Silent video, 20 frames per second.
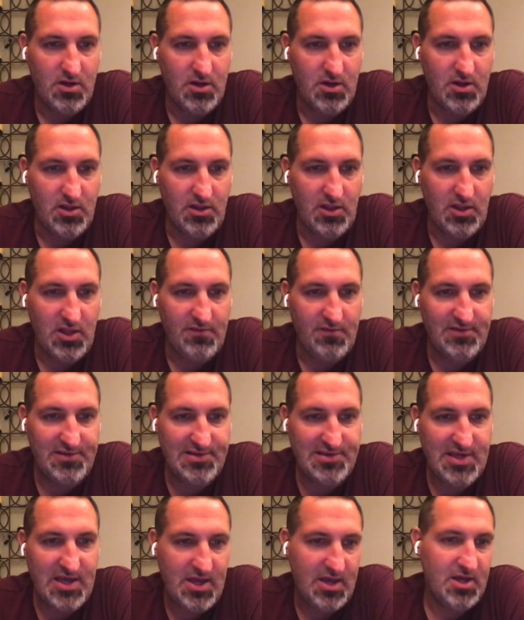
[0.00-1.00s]

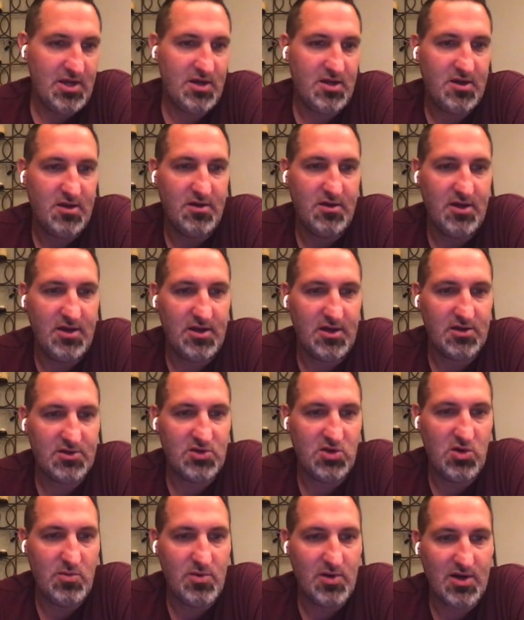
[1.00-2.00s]
1110 in
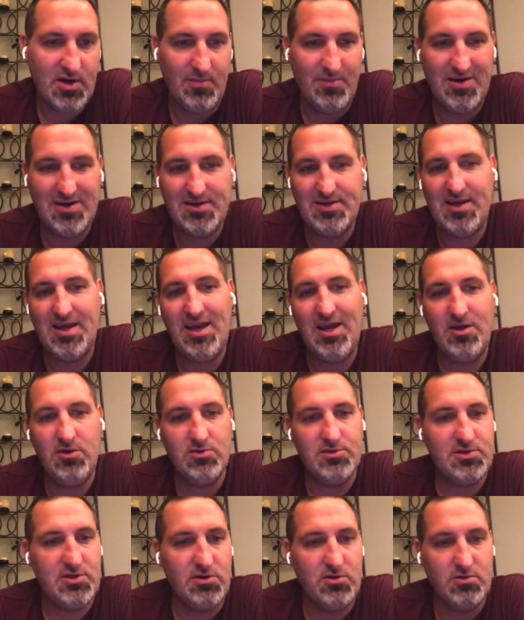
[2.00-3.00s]
October compared to
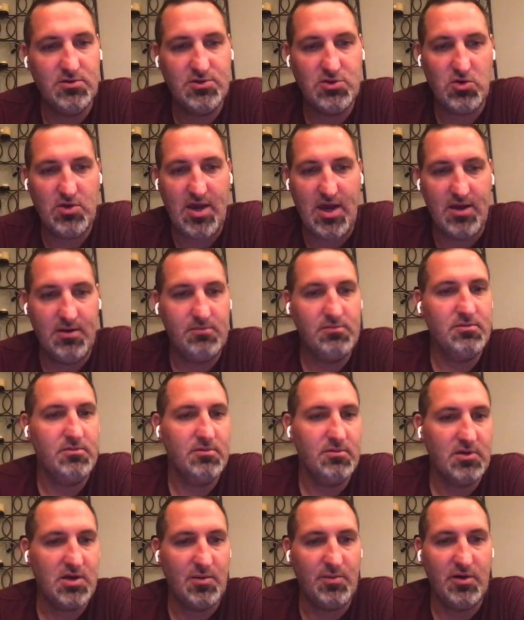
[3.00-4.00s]
802. So again,
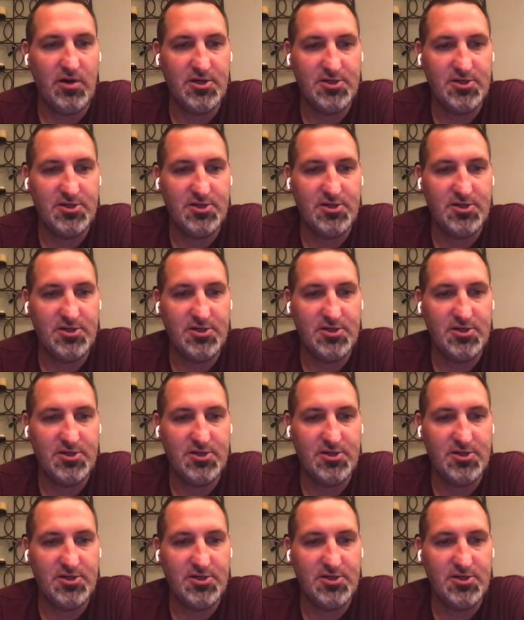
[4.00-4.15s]
a couple